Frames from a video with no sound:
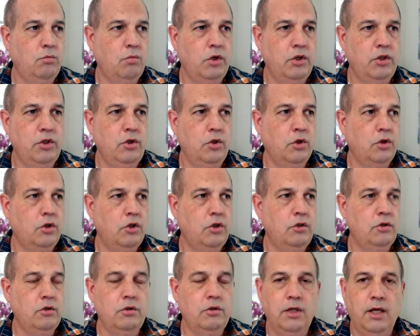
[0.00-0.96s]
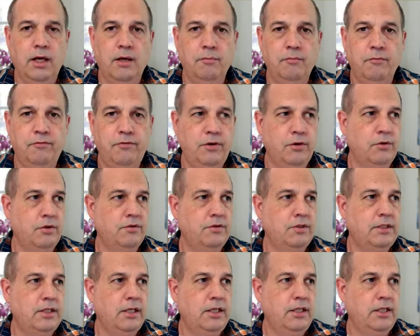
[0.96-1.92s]
what your field of
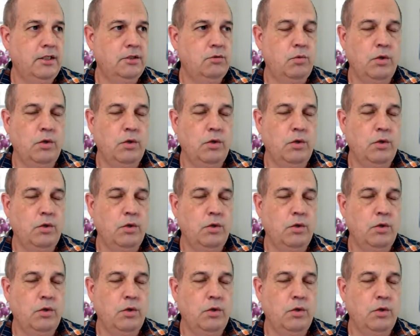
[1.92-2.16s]
study is,